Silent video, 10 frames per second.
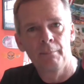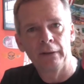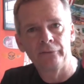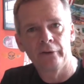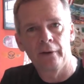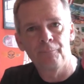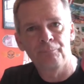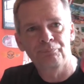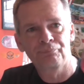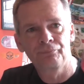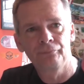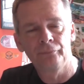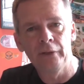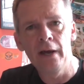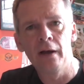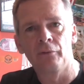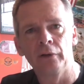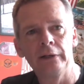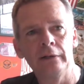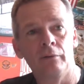But yeah, I
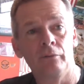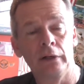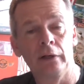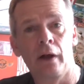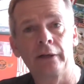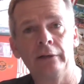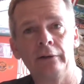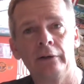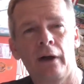really like it.